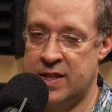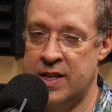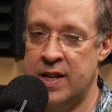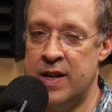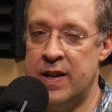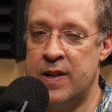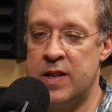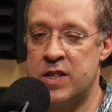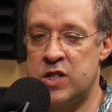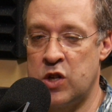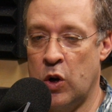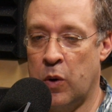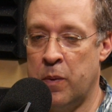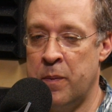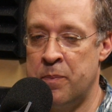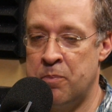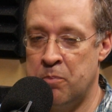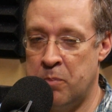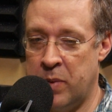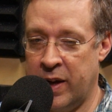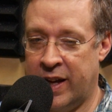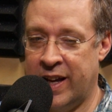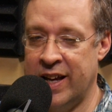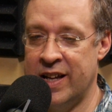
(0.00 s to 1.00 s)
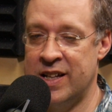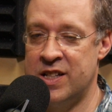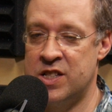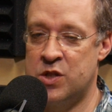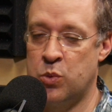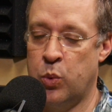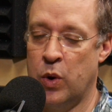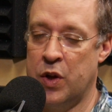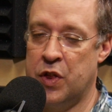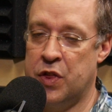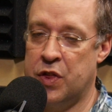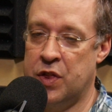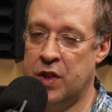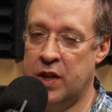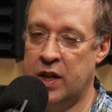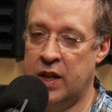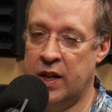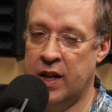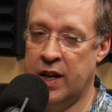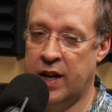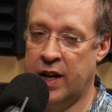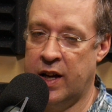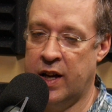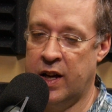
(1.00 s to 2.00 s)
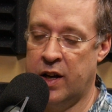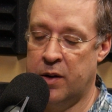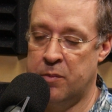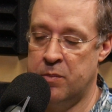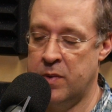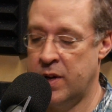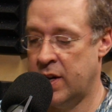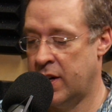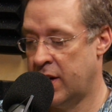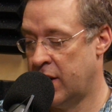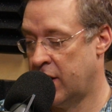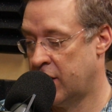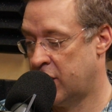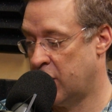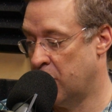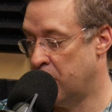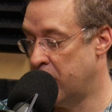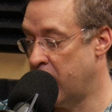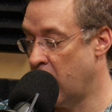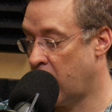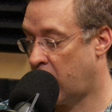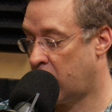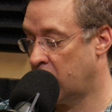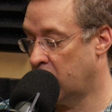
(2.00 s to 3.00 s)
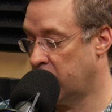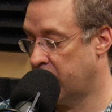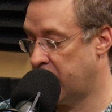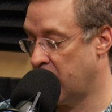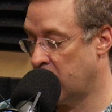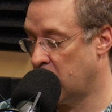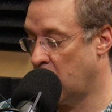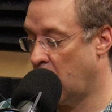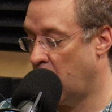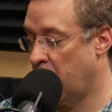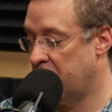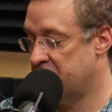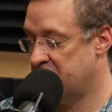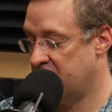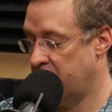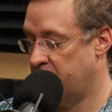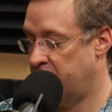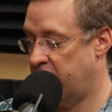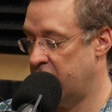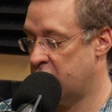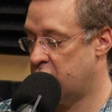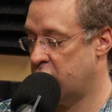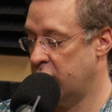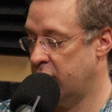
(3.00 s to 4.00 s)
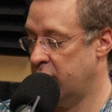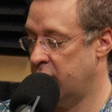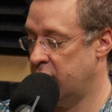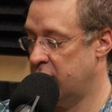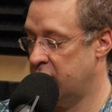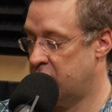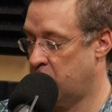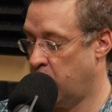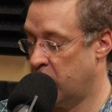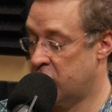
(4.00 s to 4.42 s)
It's my favorite. So begins with the uh, the miracle of the loaves and fishes,